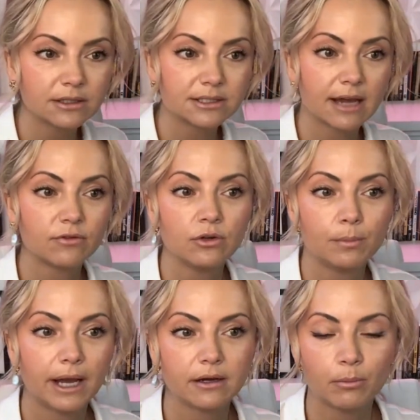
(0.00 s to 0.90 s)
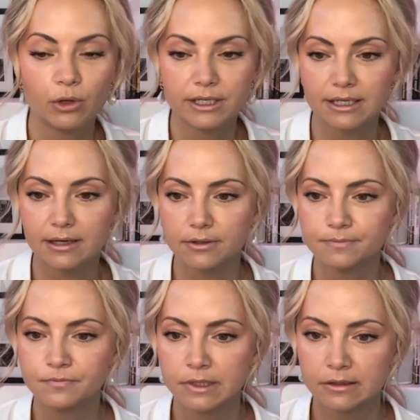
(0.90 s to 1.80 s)
the Devil by Napoleon Hill.
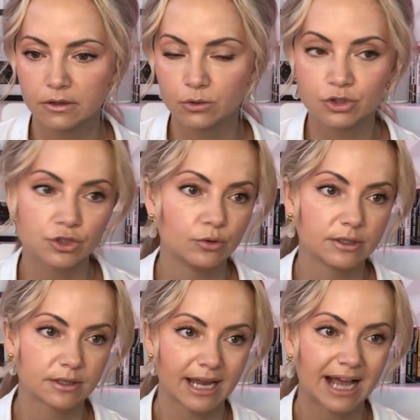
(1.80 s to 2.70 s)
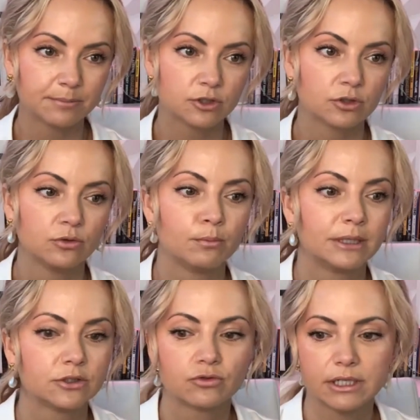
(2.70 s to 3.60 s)
Those two is an absolute
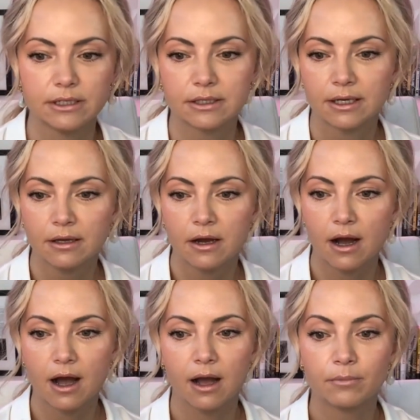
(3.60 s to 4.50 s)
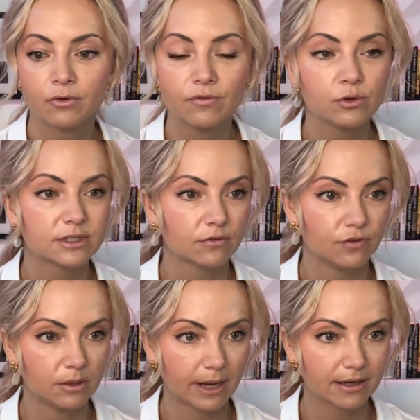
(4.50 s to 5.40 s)
must read. Um, reviews and
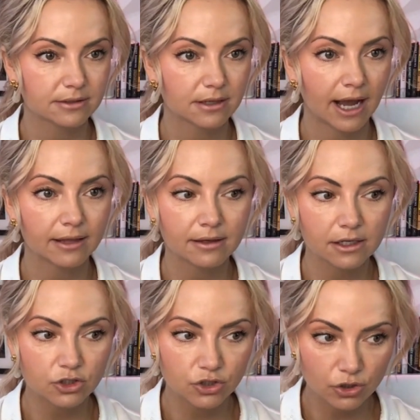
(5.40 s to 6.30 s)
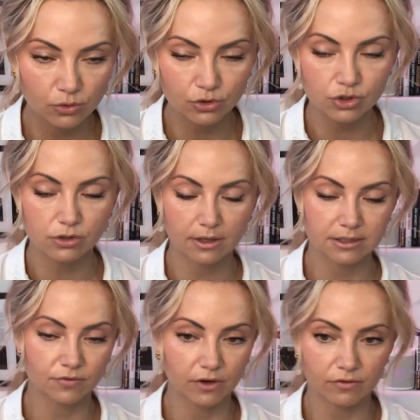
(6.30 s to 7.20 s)
feedbacks. I think it's huge.
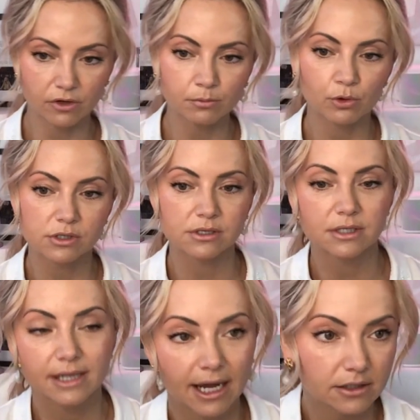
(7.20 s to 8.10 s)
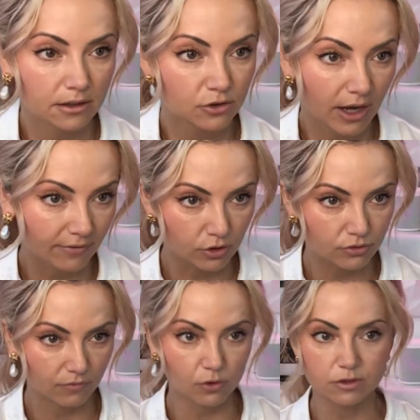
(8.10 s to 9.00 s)
It's very, very important to get to have good
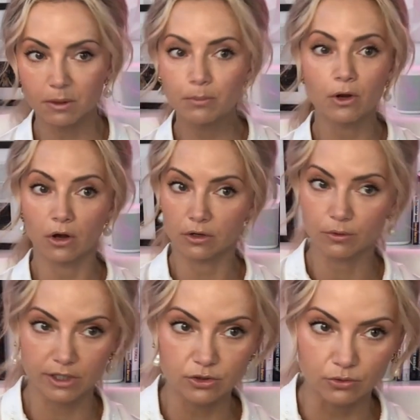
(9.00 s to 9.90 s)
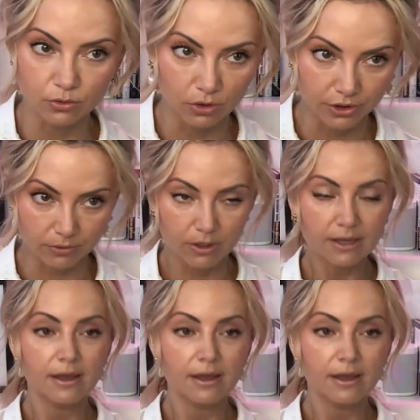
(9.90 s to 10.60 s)
reviews. People are going to Google you,